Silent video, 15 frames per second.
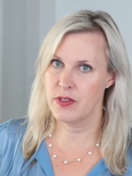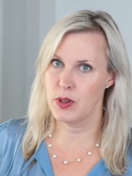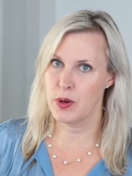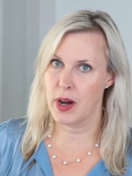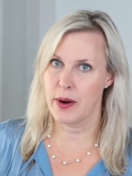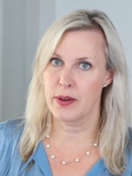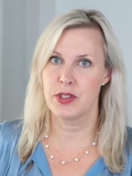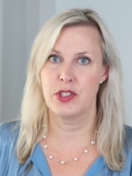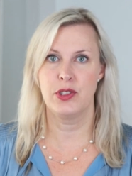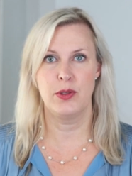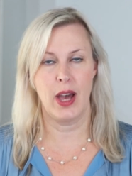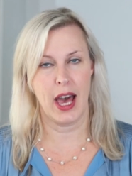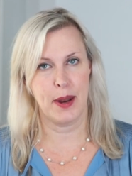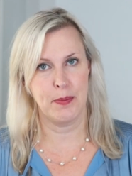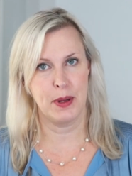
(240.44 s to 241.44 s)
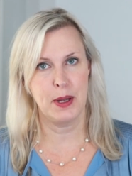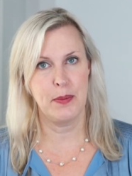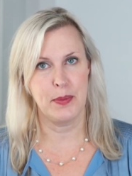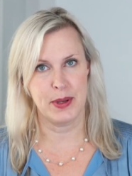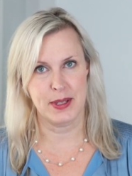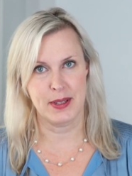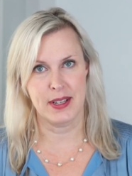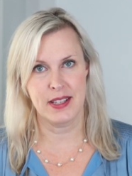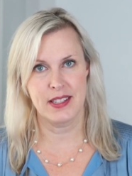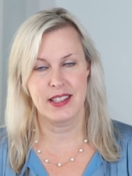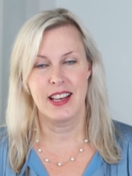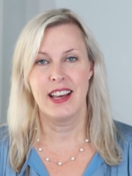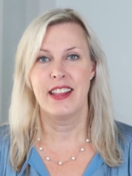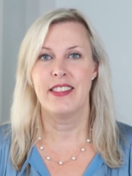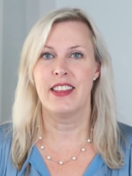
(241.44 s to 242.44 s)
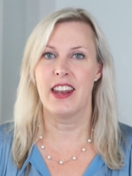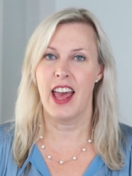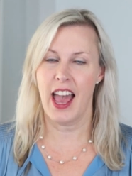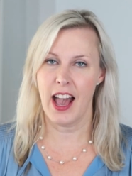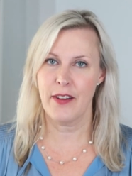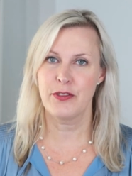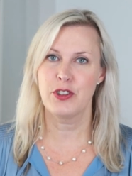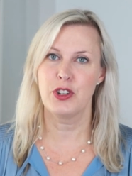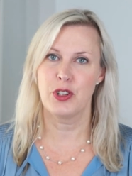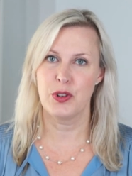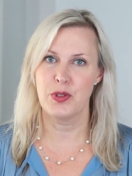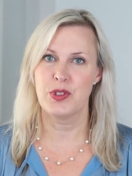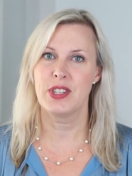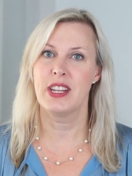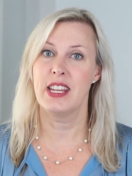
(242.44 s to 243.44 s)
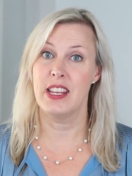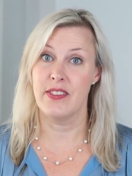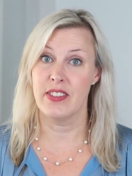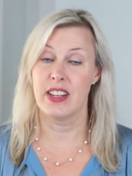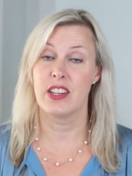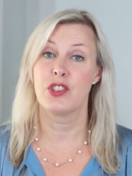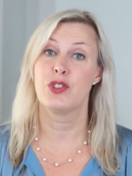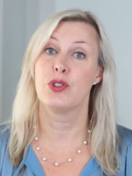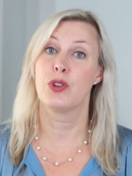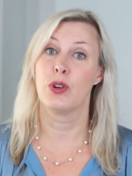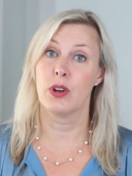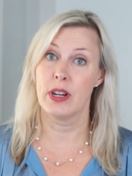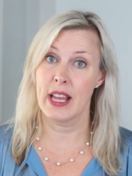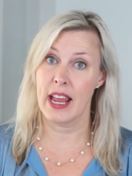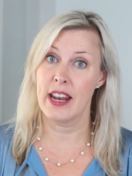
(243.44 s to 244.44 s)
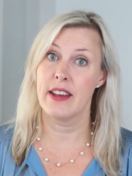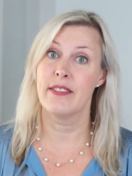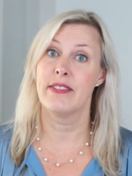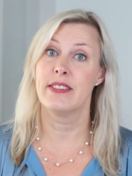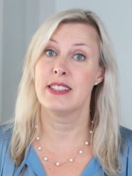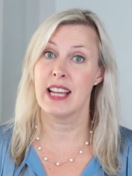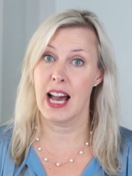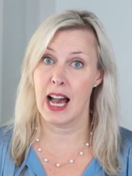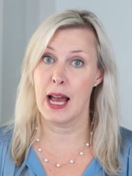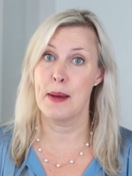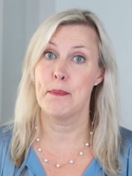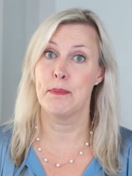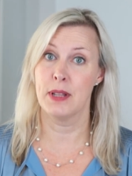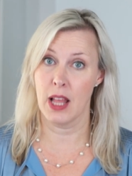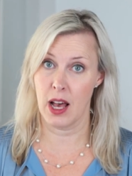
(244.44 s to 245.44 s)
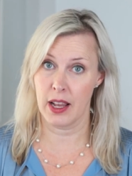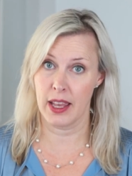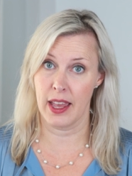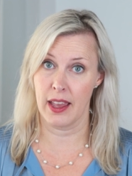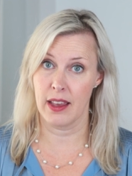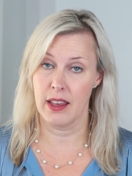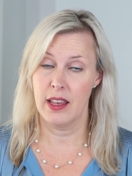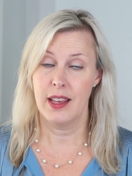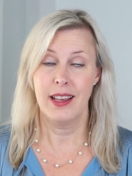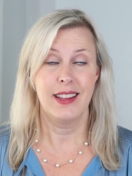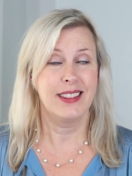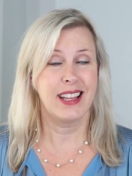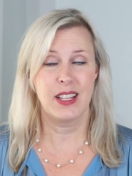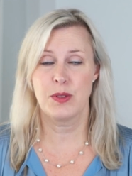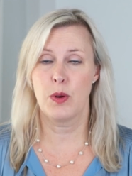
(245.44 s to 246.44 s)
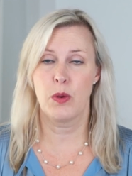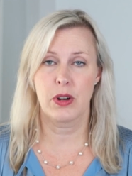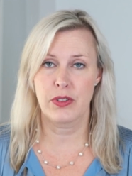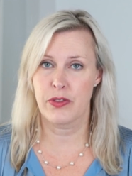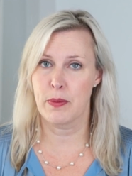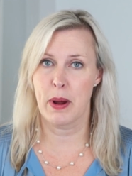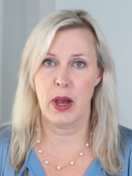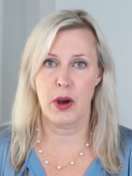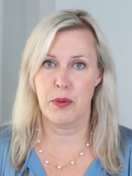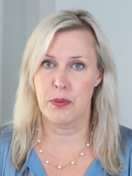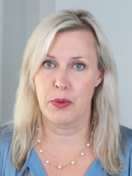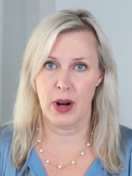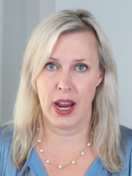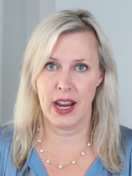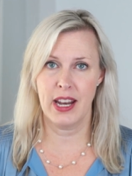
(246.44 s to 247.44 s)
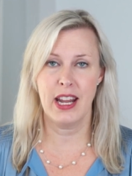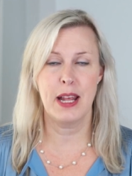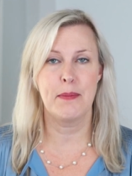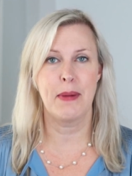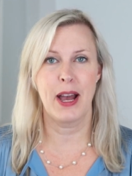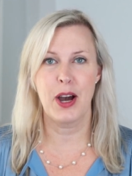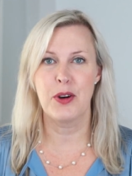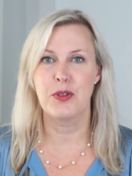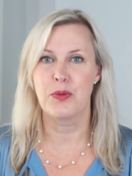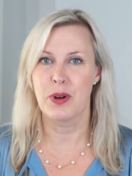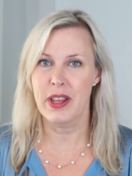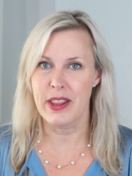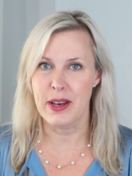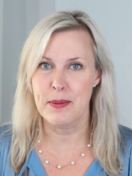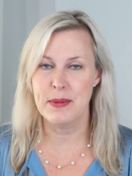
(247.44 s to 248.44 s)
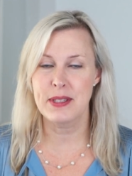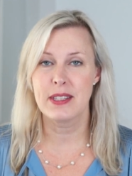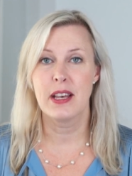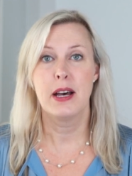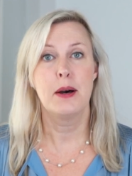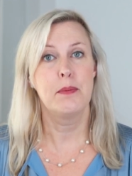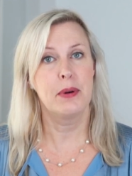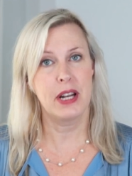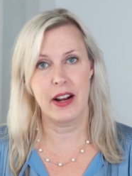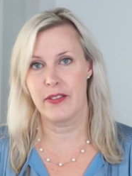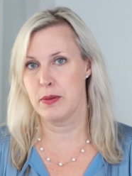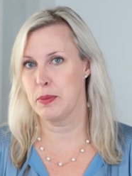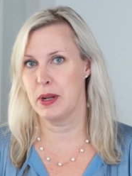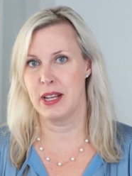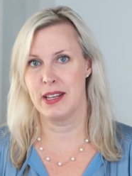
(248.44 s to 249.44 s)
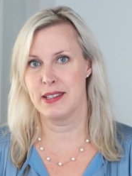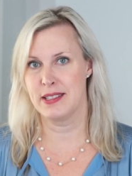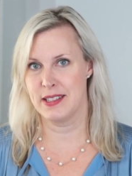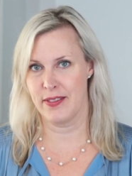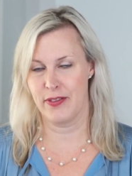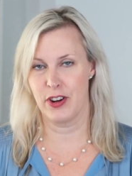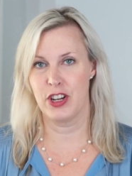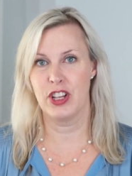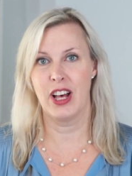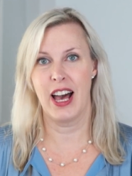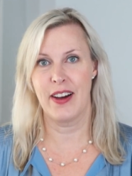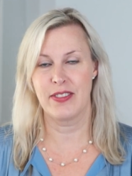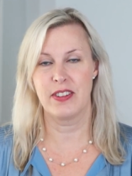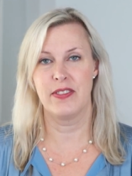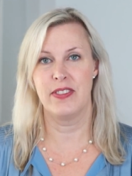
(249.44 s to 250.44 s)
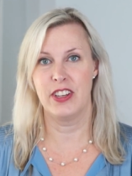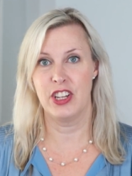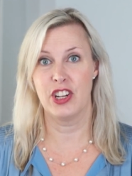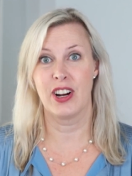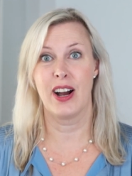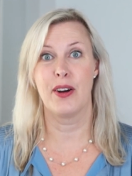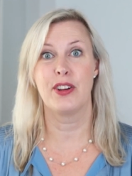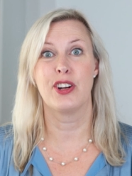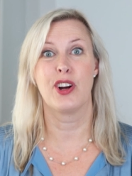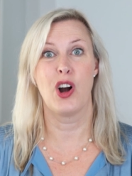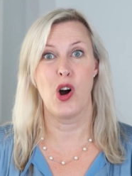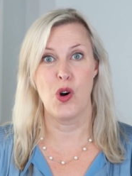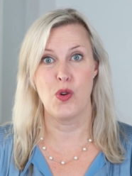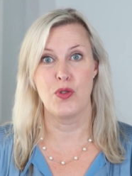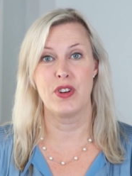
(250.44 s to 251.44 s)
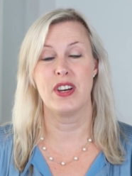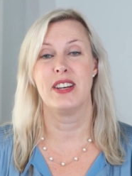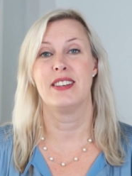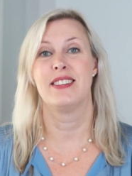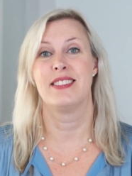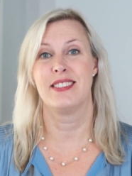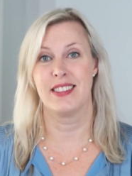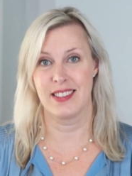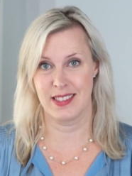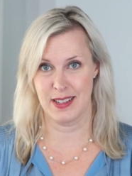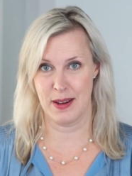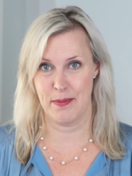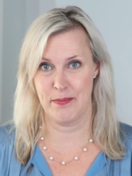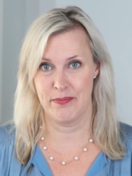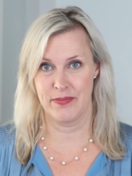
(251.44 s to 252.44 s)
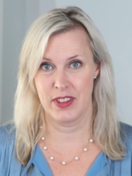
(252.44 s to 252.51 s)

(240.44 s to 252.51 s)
few hours to admin and business, then afternoons and evenings to creative time blocking. That's what works for my own brain and my own rhythms, but everybody is different. You'll have to figure out your own system.